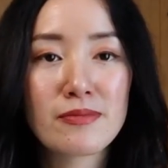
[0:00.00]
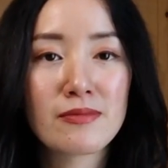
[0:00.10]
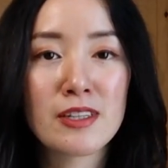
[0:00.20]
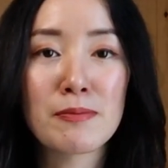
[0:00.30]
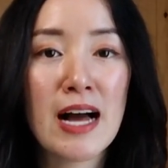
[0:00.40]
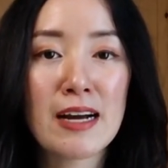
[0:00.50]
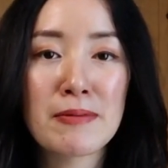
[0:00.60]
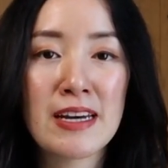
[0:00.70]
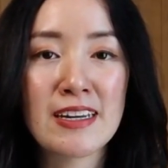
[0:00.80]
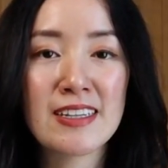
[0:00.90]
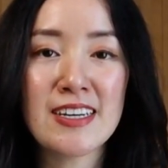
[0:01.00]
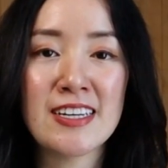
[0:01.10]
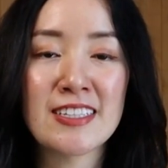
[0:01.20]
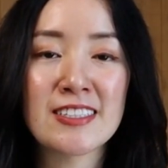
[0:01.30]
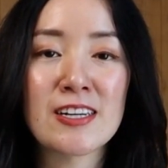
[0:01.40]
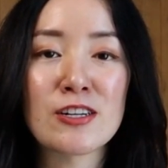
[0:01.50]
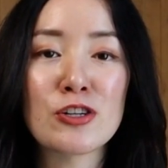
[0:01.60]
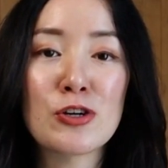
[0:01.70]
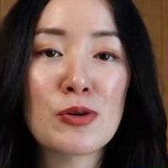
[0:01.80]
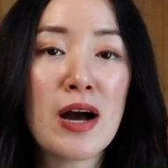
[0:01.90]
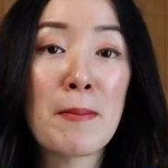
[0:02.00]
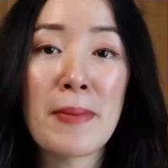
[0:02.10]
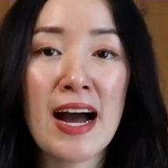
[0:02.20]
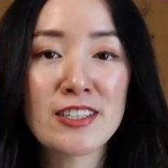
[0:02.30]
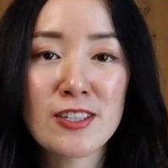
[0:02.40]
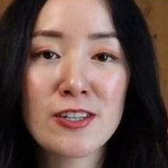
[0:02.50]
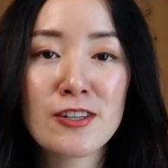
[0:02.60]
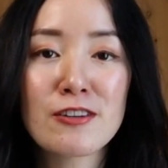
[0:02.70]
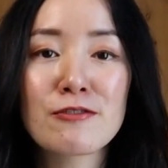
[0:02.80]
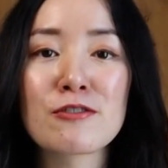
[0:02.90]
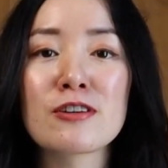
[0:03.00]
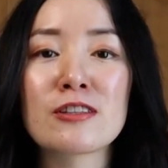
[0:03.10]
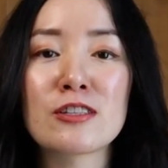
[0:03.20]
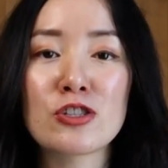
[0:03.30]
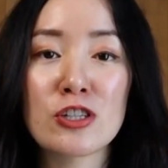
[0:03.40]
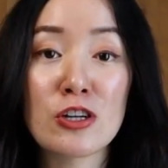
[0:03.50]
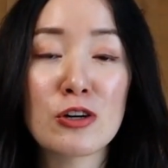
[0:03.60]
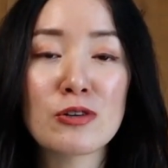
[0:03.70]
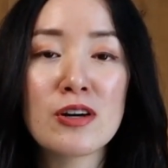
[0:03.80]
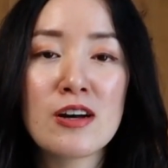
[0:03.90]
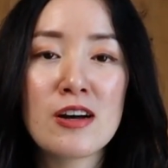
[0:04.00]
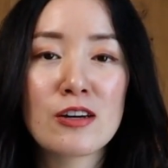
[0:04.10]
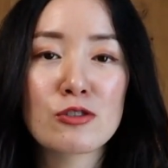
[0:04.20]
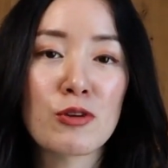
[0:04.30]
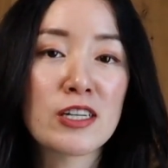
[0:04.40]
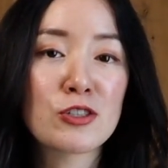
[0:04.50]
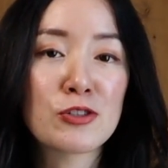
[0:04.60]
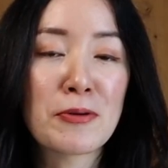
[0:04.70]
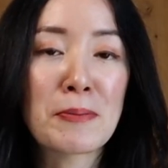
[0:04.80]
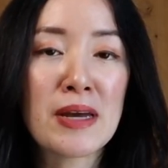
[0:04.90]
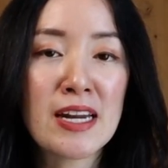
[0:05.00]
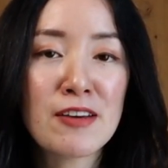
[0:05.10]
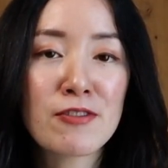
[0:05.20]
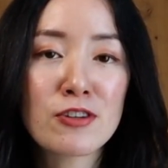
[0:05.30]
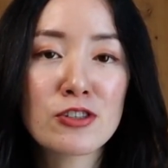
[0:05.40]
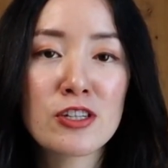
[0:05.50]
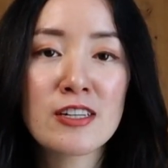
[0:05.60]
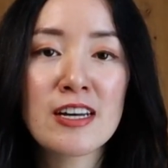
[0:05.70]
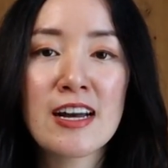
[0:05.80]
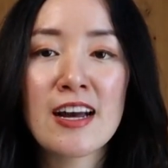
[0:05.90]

the Blackpink is their new ambassador for the Chanel 22 mini version.